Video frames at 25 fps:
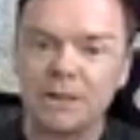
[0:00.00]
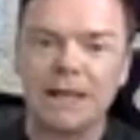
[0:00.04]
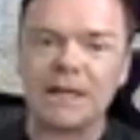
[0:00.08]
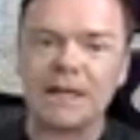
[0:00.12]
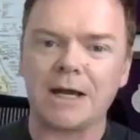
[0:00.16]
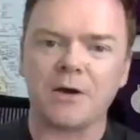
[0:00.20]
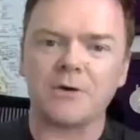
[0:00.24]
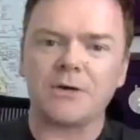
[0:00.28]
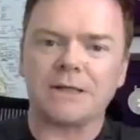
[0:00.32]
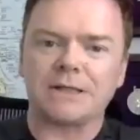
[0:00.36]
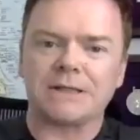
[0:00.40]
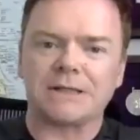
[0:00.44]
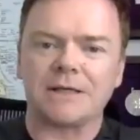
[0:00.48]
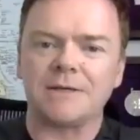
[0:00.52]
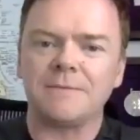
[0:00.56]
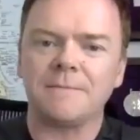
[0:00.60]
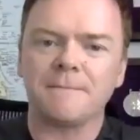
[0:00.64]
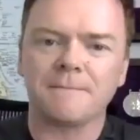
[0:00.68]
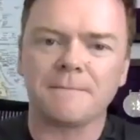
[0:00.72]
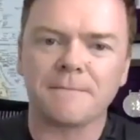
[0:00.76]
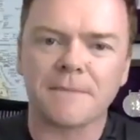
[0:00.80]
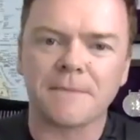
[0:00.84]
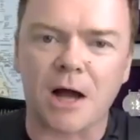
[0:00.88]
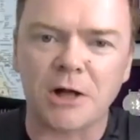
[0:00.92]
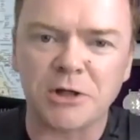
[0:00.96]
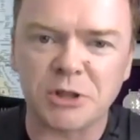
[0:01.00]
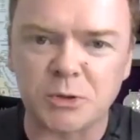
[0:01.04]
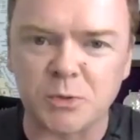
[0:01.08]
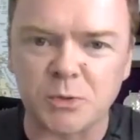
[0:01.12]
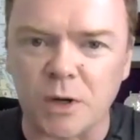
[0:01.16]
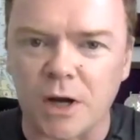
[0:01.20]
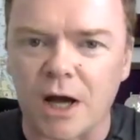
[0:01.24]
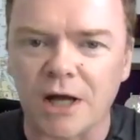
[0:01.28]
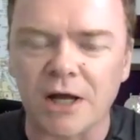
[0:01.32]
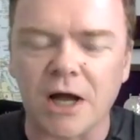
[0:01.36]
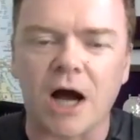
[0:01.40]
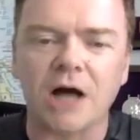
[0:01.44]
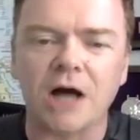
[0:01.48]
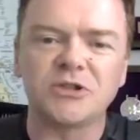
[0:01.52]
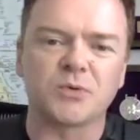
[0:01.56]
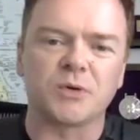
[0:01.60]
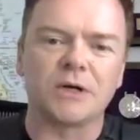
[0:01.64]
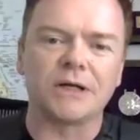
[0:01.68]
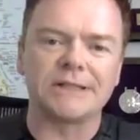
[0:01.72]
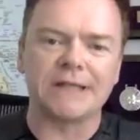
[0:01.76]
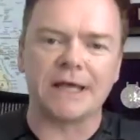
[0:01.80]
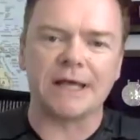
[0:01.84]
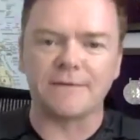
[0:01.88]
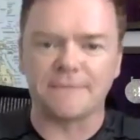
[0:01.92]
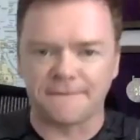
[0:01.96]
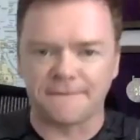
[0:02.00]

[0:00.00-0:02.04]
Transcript: go. You see, I just want to say